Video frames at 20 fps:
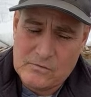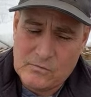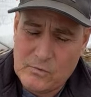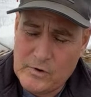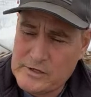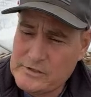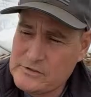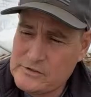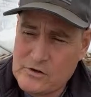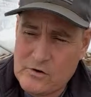
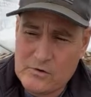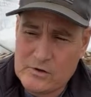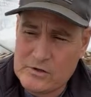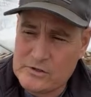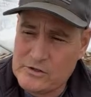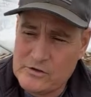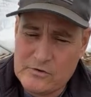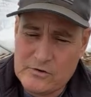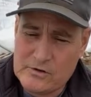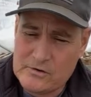We started
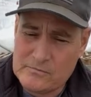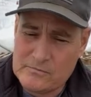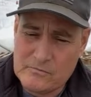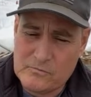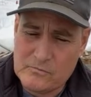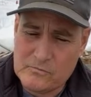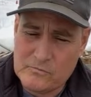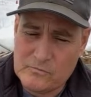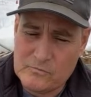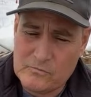doing
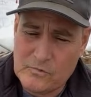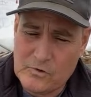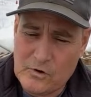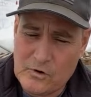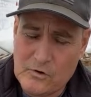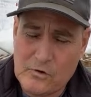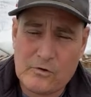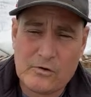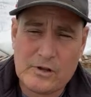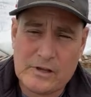them
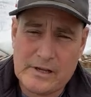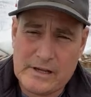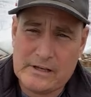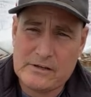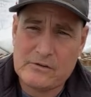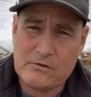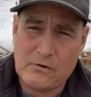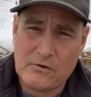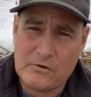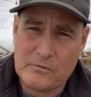early
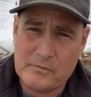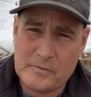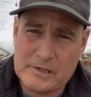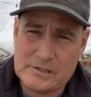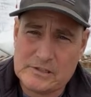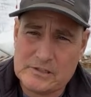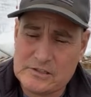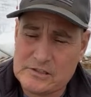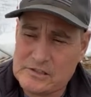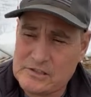into our
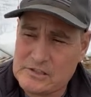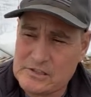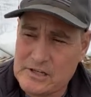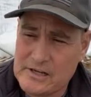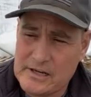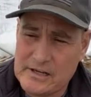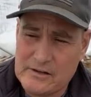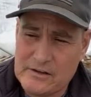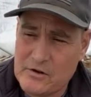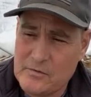business,
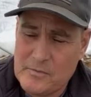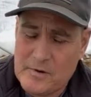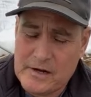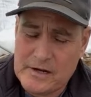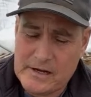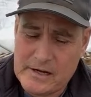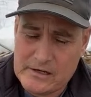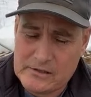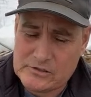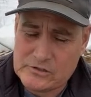and
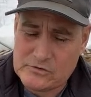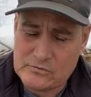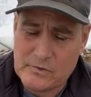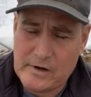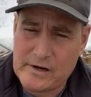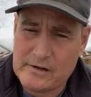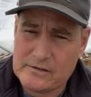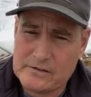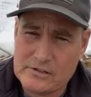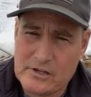nobody else
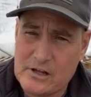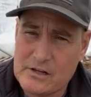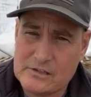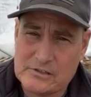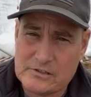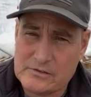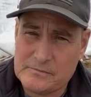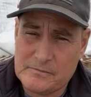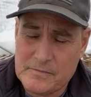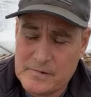around
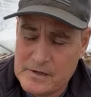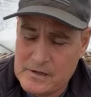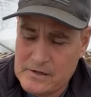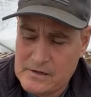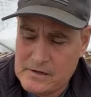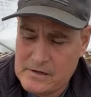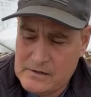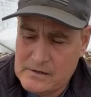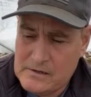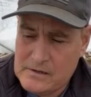does them,
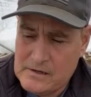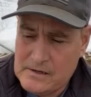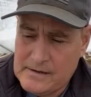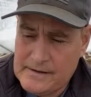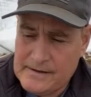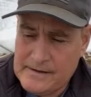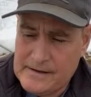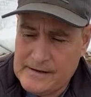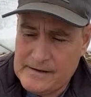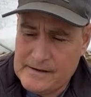
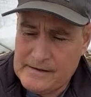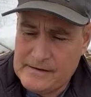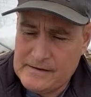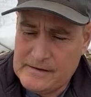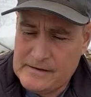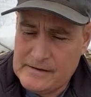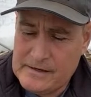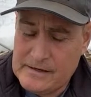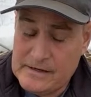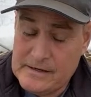
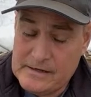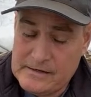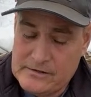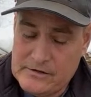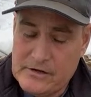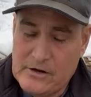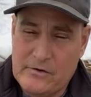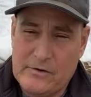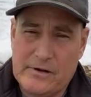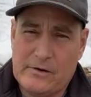and you
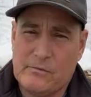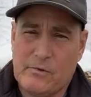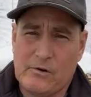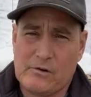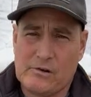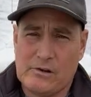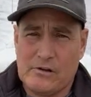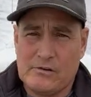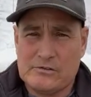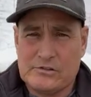know, anywhere
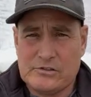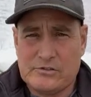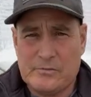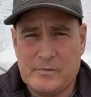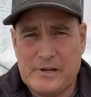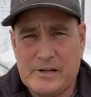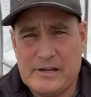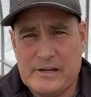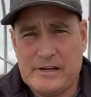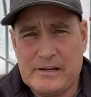close to
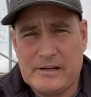me.